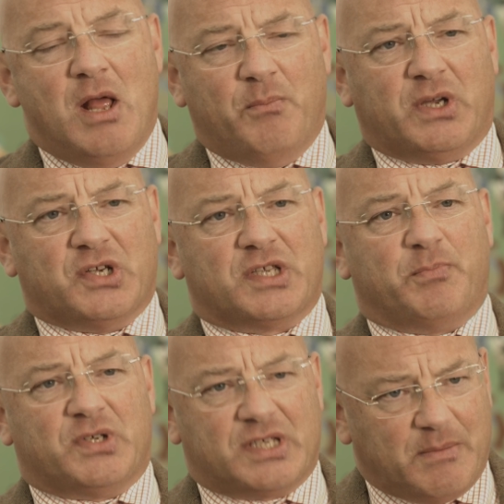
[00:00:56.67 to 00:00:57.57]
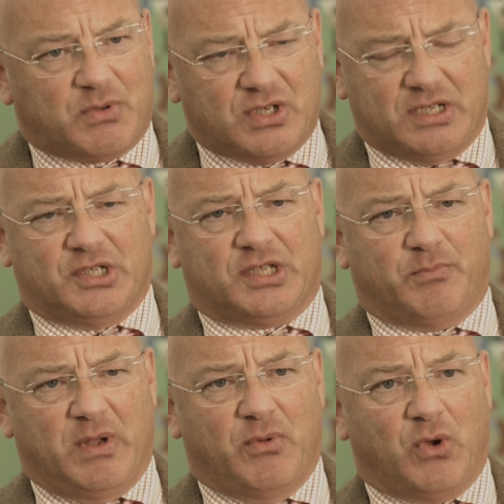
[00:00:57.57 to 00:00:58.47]
because the perception is that
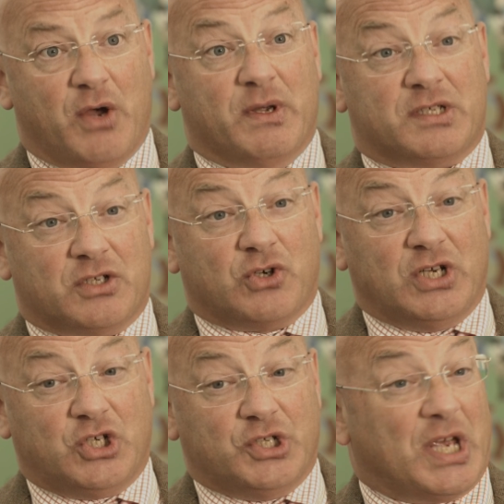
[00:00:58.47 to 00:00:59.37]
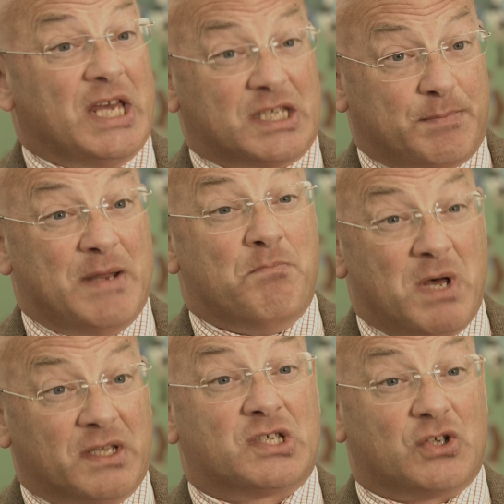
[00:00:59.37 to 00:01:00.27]
people go into the trenches and spend
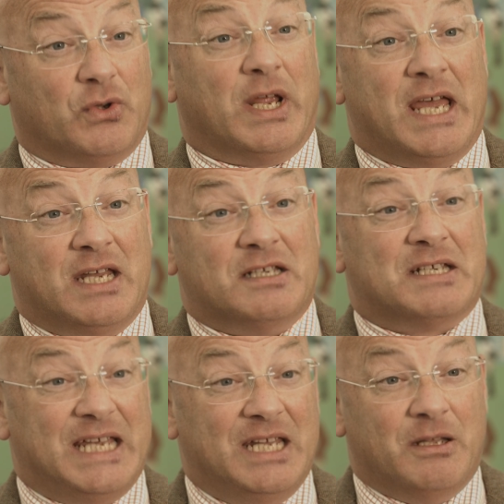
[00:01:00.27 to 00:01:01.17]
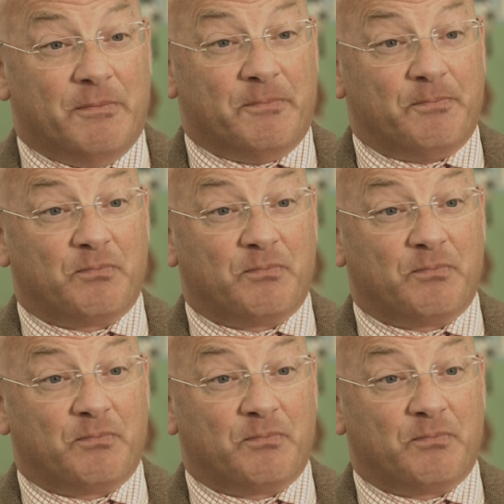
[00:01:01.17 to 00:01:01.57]
months on end in them.